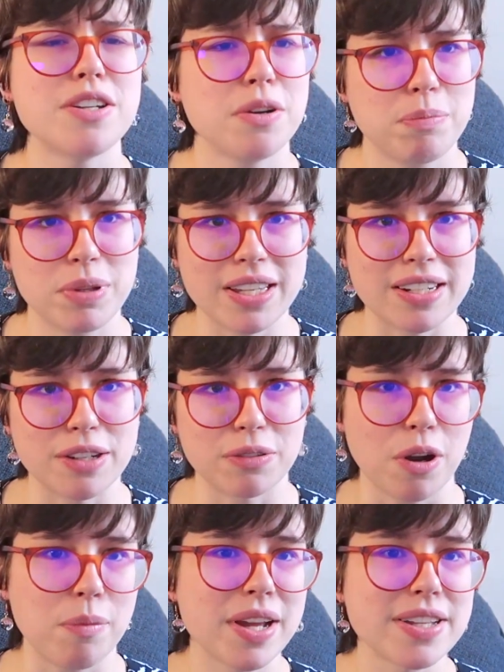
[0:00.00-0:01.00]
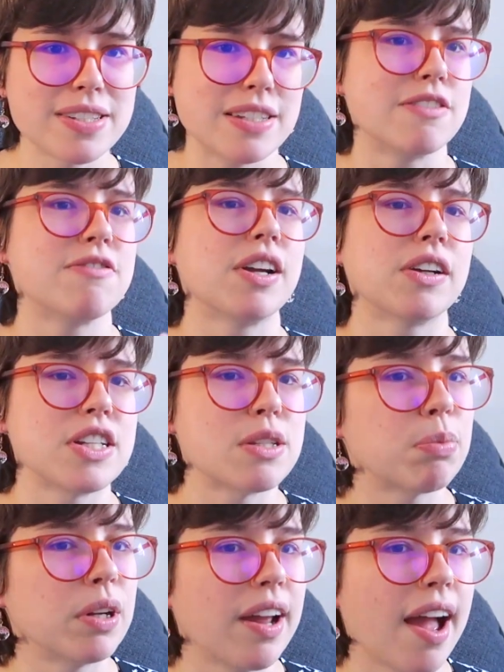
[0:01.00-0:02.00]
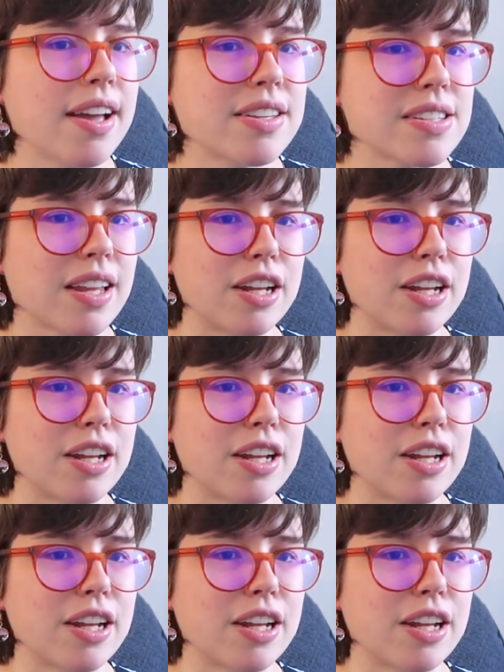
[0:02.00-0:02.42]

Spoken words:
to a beginning romance that's very spring-esque,